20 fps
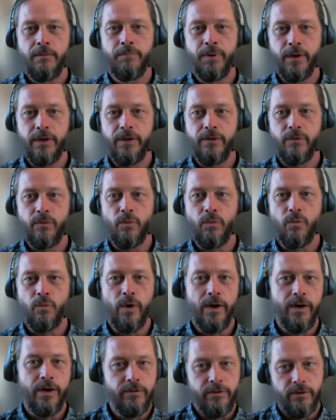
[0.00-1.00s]
but
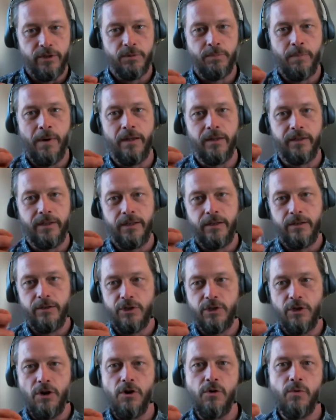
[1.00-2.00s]
where do those
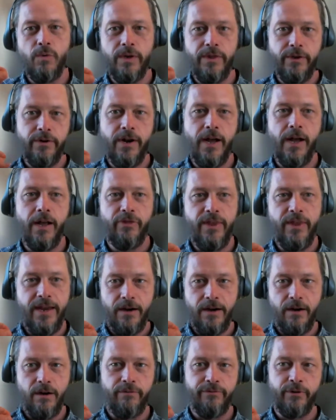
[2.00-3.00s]
pollinators go when they're not
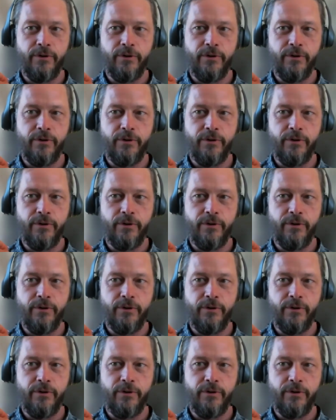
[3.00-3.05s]
there?